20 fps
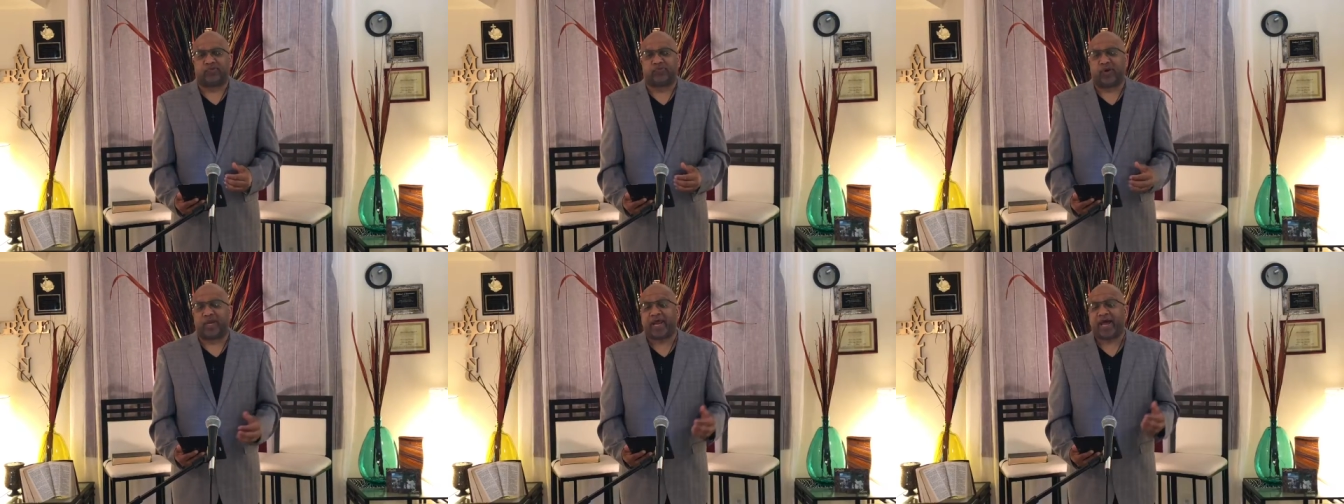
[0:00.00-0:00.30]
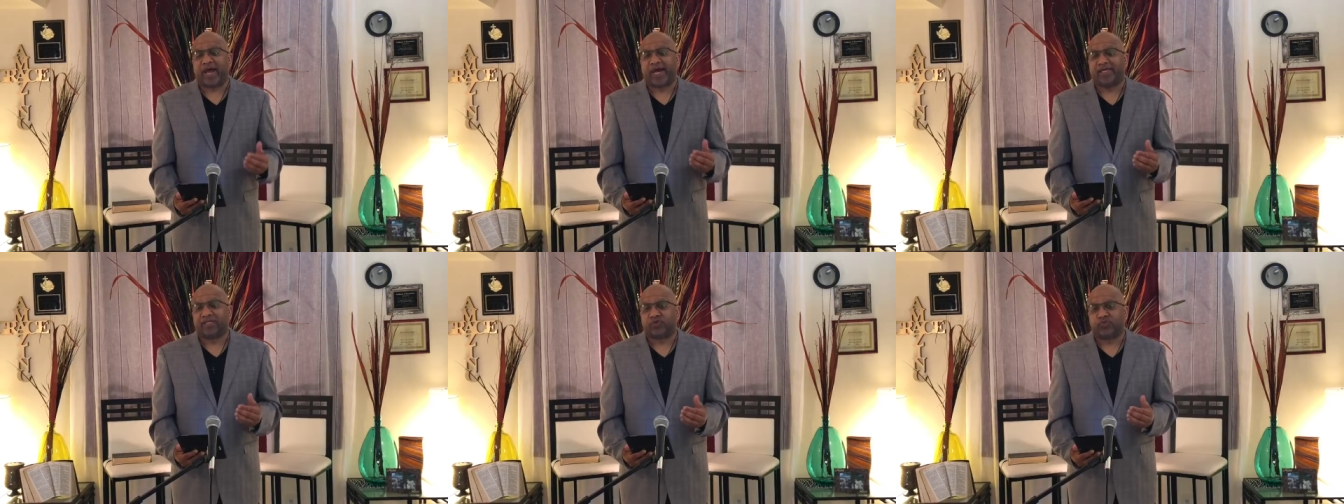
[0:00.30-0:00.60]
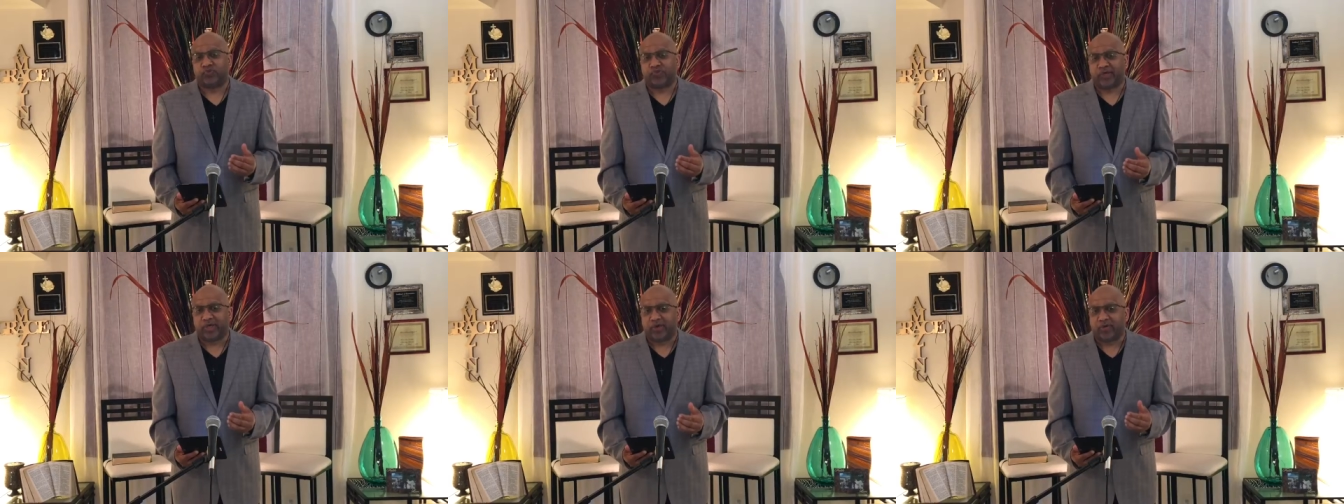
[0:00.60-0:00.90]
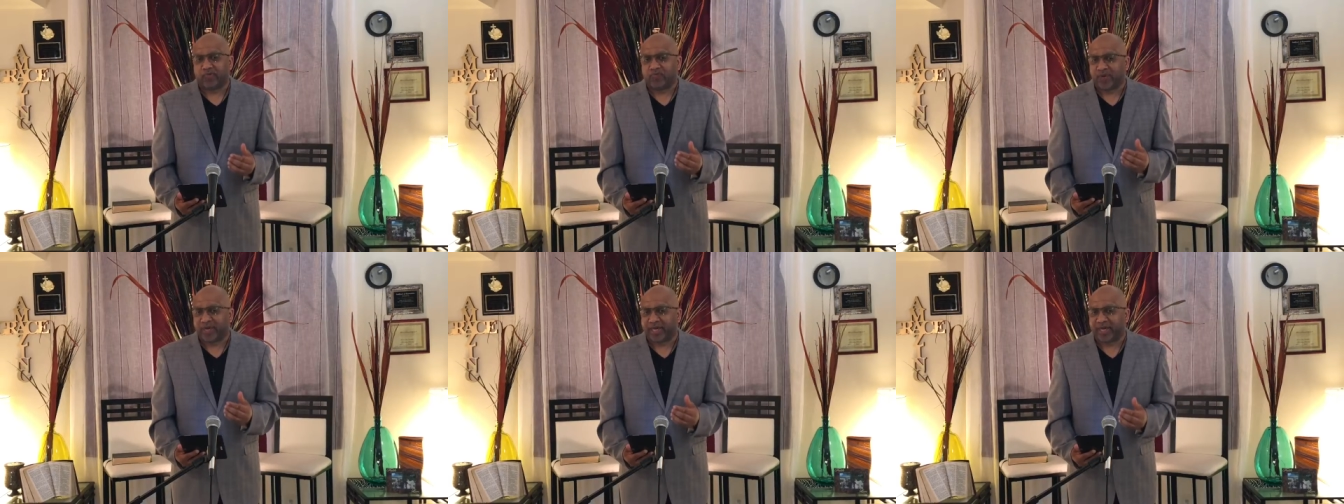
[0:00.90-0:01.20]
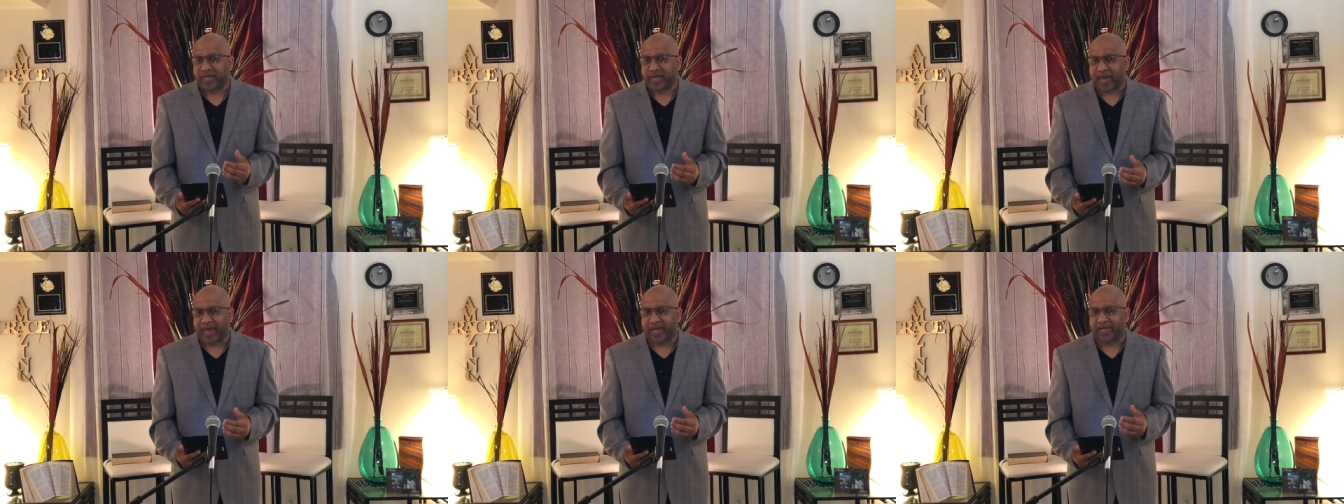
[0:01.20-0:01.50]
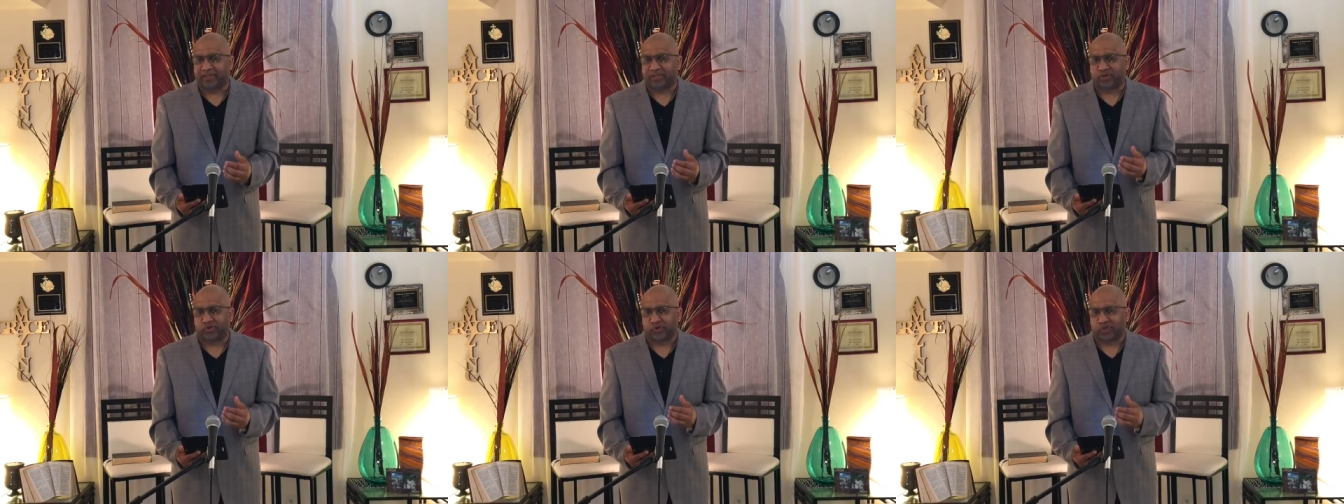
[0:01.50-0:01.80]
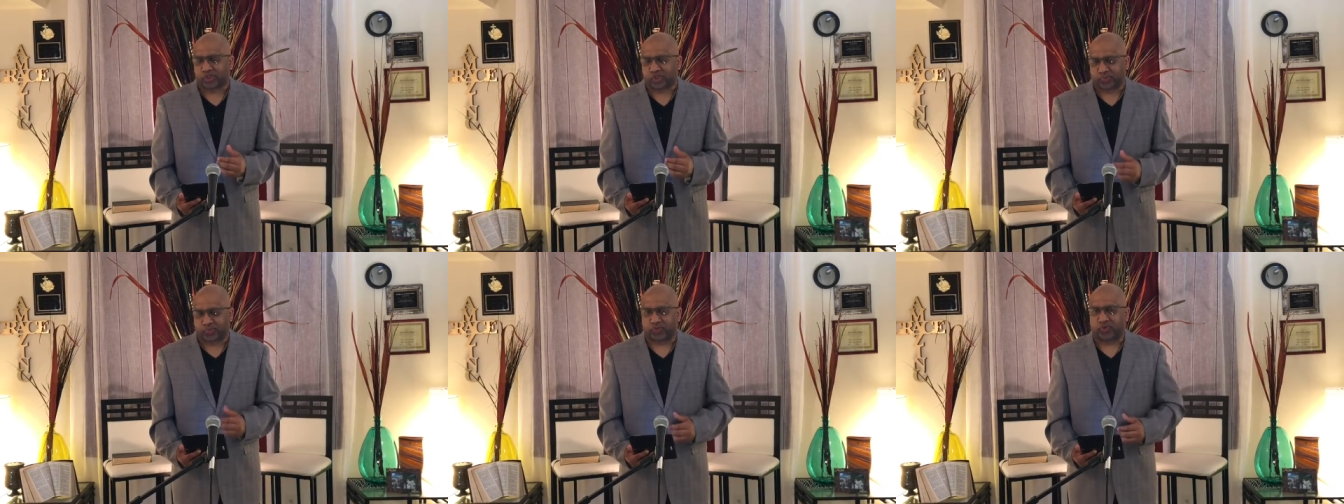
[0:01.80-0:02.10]
but as we began to
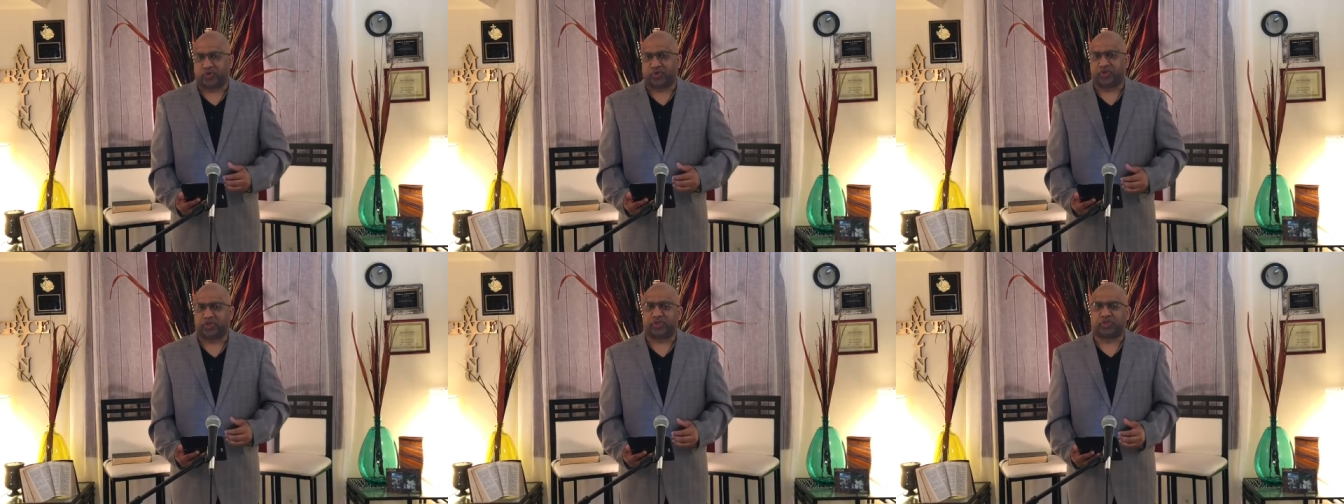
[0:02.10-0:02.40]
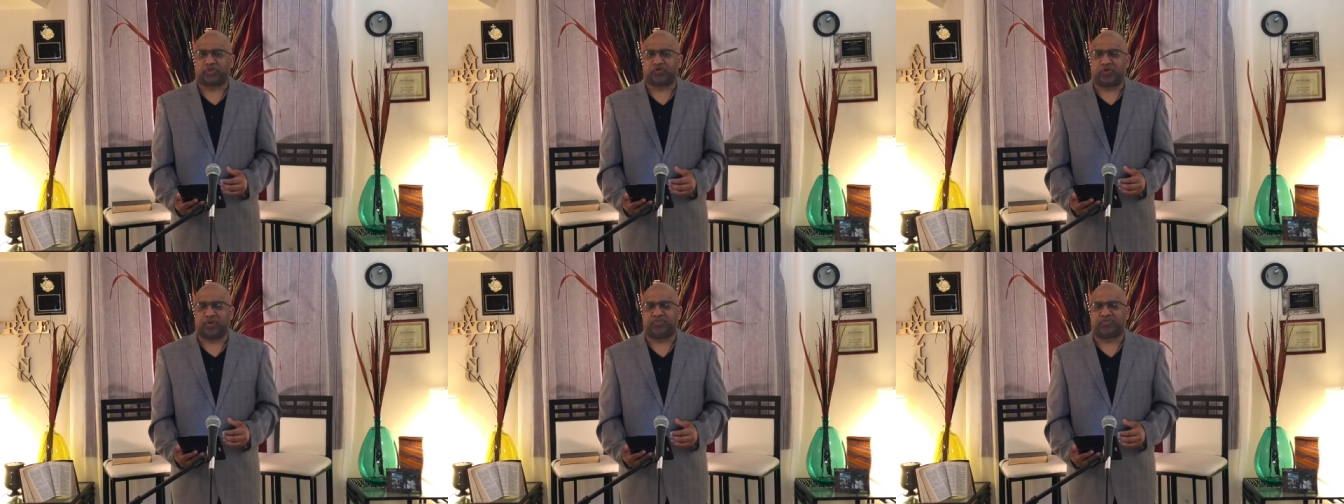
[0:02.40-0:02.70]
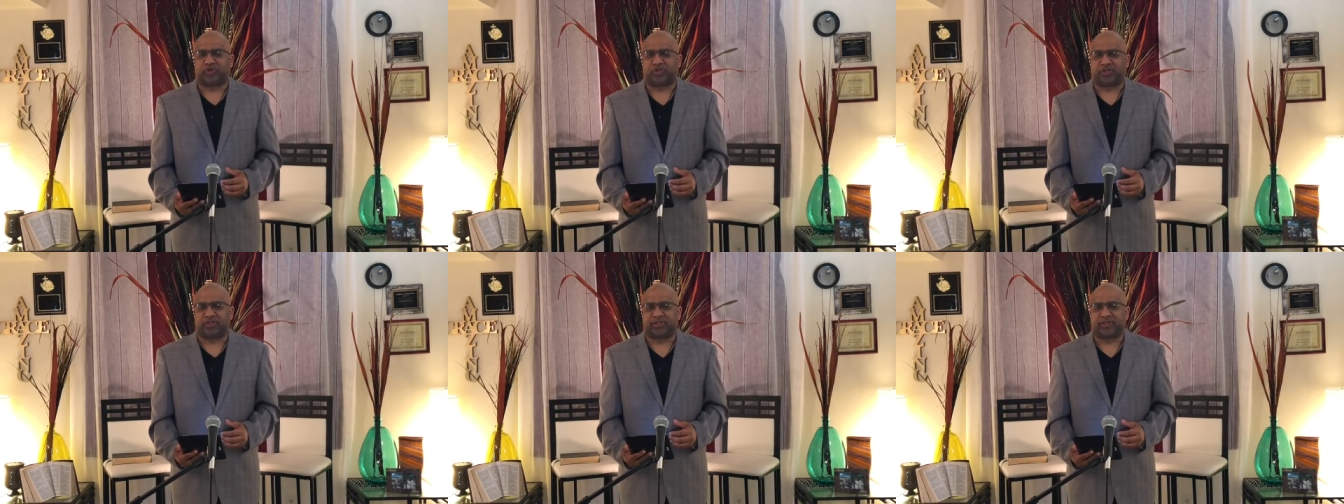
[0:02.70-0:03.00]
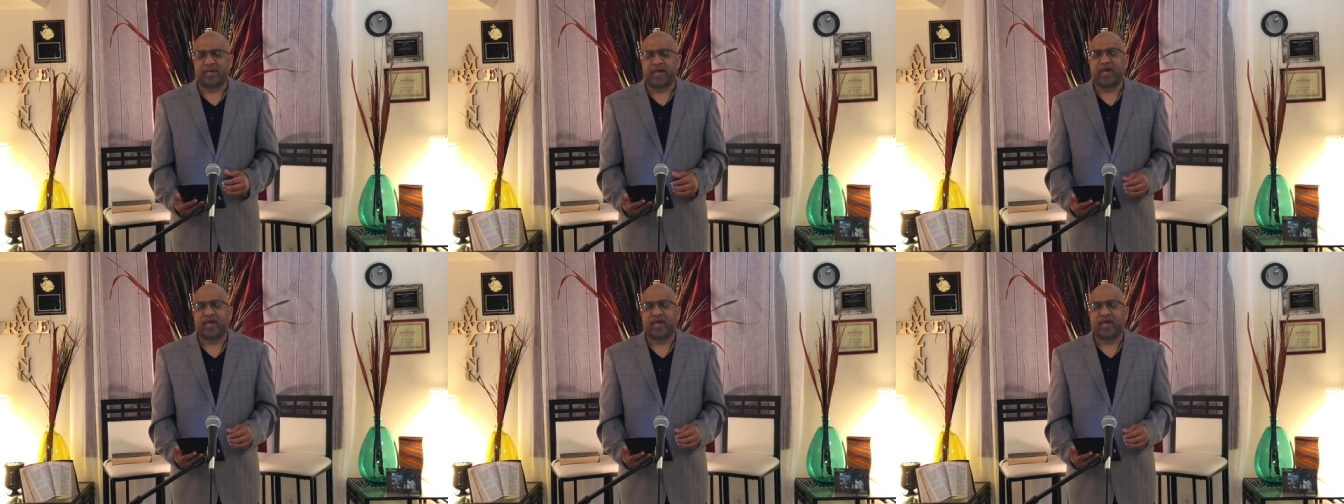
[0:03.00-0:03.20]
explore the scriptures,